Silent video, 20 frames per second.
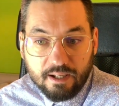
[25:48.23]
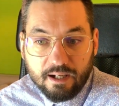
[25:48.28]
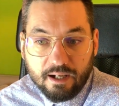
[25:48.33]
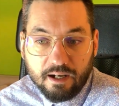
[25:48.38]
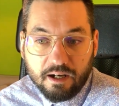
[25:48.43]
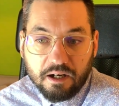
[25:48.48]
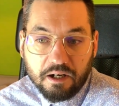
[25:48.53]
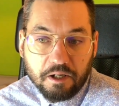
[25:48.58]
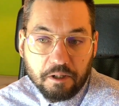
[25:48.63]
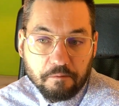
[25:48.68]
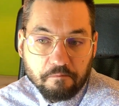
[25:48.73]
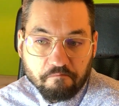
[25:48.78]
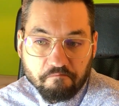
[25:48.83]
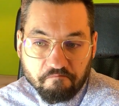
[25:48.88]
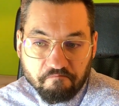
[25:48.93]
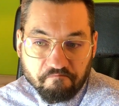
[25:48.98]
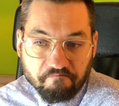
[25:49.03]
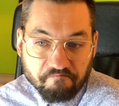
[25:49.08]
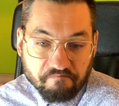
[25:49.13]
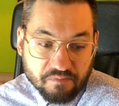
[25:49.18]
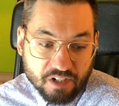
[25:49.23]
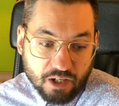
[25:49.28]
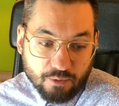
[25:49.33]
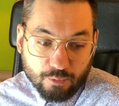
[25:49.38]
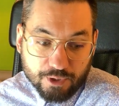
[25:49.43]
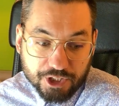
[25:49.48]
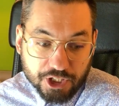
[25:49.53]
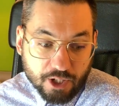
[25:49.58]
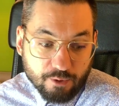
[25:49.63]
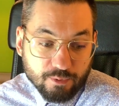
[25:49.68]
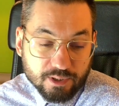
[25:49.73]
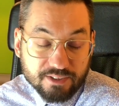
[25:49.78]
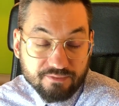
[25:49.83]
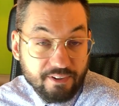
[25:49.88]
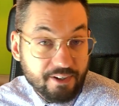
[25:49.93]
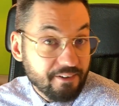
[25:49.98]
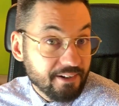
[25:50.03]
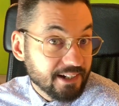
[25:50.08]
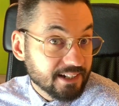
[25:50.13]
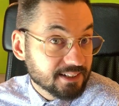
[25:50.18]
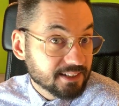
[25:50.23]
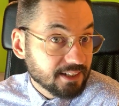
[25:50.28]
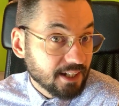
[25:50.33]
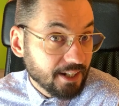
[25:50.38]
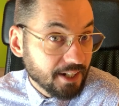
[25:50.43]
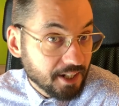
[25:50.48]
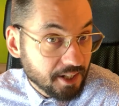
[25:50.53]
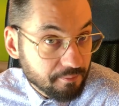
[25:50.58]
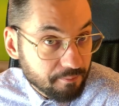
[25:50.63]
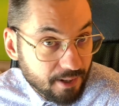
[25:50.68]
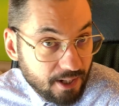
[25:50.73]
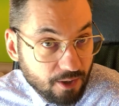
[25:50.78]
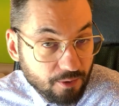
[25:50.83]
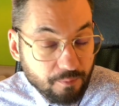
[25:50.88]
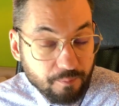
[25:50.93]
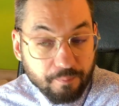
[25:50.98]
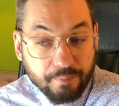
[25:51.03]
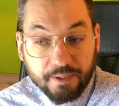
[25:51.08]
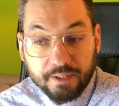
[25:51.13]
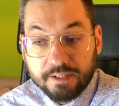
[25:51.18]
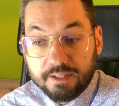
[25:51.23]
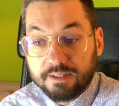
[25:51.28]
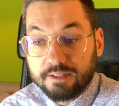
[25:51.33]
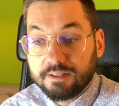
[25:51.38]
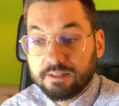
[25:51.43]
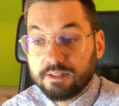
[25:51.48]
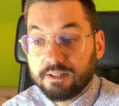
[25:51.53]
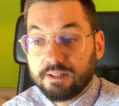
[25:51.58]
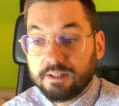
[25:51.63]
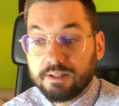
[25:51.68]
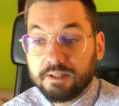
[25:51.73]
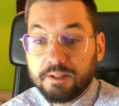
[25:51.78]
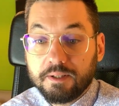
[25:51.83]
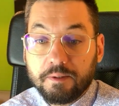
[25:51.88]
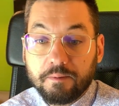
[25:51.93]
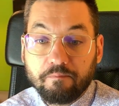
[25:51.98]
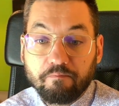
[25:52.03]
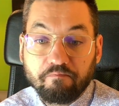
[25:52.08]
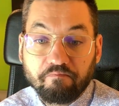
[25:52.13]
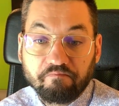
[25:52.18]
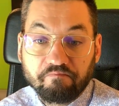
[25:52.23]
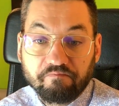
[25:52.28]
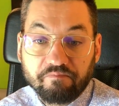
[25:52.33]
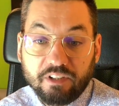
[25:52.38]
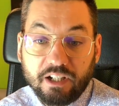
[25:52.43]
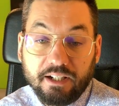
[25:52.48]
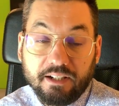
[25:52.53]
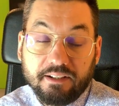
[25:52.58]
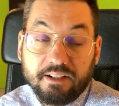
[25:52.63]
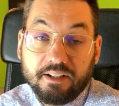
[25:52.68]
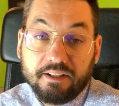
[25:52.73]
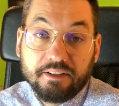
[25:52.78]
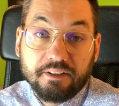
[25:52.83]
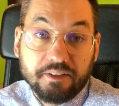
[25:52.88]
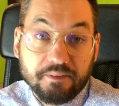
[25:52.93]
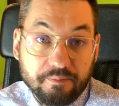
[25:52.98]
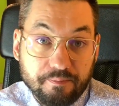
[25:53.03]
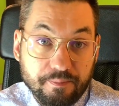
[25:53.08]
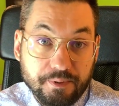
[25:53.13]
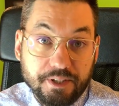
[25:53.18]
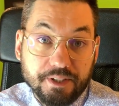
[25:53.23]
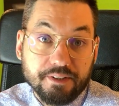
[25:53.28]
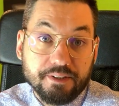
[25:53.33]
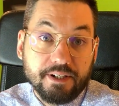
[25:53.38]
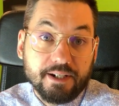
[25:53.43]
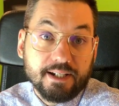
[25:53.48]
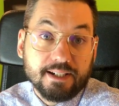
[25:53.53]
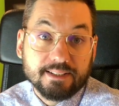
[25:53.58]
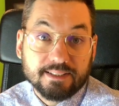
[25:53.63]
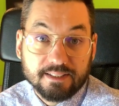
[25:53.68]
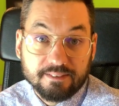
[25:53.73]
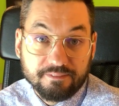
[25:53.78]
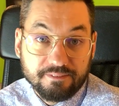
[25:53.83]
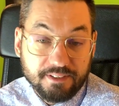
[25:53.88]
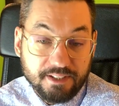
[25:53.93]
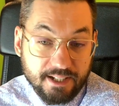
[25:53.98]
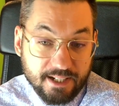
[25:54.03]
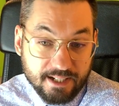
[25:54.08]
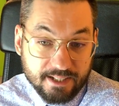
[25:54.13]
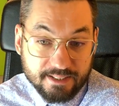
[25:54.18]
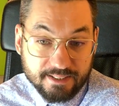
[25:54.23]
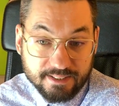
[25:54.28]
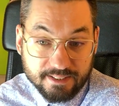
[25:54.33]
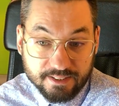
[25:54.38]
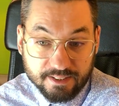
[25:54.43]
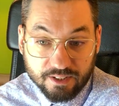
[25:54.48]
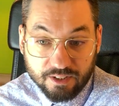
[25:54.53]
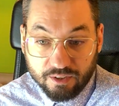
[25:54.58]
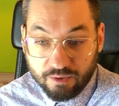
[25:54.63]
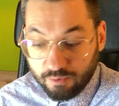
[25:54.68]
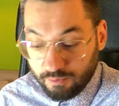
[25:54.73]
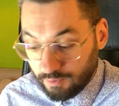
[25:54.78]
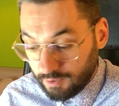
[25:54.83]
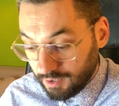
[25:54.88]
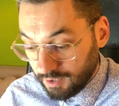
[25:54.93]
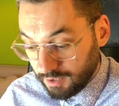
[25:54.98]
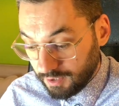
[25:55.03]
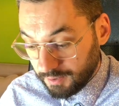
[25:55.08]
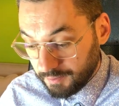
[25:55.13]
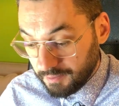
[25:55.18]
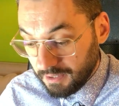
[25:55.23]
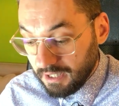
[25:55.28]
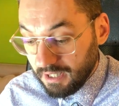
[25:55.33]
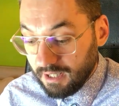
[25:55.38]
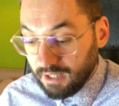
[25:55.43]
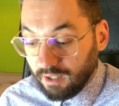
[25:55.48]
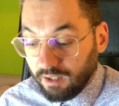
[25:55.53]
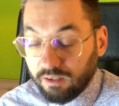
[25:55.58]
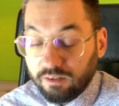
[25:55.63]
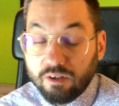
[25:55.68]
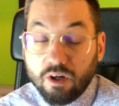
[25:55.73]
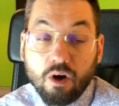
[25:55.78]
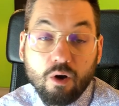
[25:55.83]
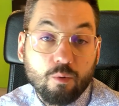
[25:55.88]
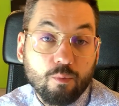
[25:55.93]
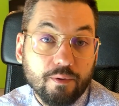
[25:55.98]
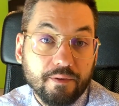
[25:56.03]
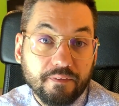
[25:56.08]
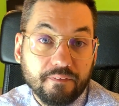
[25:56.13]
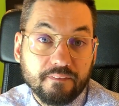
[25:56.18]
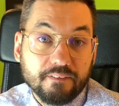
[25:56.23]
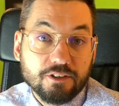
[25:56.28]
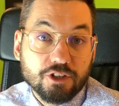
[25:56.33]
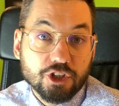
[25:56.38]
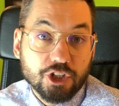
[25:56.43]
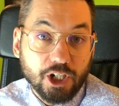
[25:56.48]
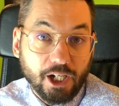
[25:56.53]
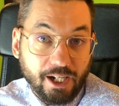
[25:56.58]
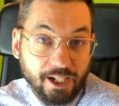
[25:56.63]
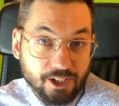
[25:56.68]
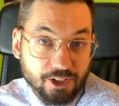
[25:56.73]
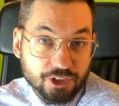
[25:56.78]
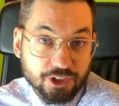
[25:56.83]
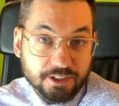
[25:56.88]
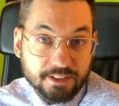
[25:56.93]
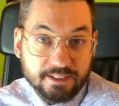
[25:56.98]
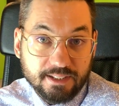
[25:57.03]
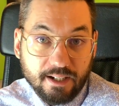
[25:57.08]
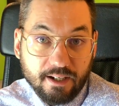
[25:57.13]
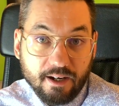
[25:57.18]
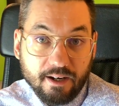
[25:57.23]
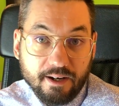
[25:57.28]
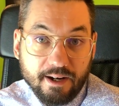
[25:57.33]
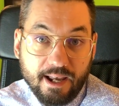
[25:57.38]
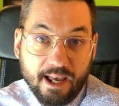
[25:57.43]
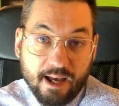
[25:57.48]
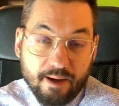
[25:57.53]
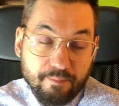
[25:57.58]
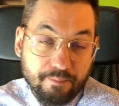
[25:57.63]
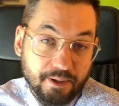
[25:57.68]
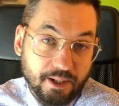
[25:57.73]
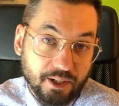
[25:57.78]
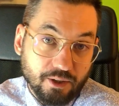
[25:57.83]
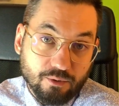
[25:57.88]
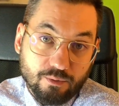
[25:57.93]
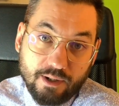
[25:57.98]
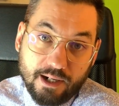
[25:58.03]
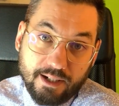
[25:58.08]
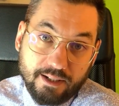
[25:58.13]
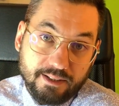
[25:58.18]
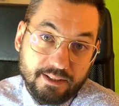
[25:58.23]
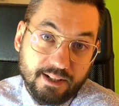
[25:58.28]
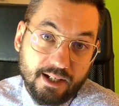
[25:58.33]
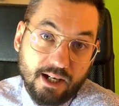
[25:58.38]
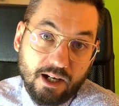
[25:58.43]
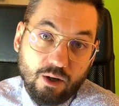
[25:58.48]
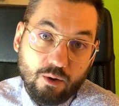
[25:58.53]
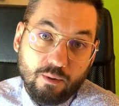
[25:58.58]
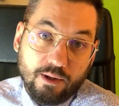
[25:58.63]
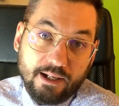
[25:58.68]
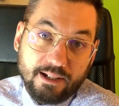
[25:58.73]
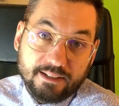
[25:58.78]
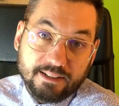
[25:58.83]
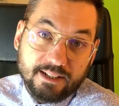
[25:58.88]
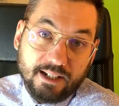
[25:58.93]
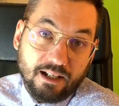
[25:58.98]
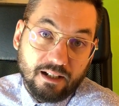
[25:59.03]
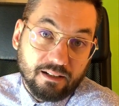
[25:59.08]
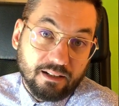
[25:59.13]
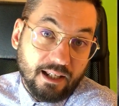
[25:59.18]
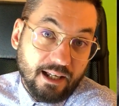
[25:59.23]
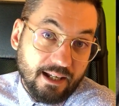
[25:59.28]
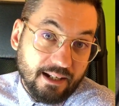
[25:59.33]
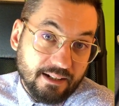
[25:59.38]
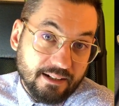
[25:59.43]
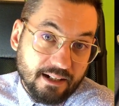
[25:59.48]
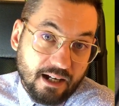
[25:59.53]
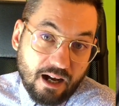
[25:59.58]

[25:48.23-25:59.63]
which I was very excited about, but it didn't appear as of yet. So along with the changes that are happening right now at Guerlain,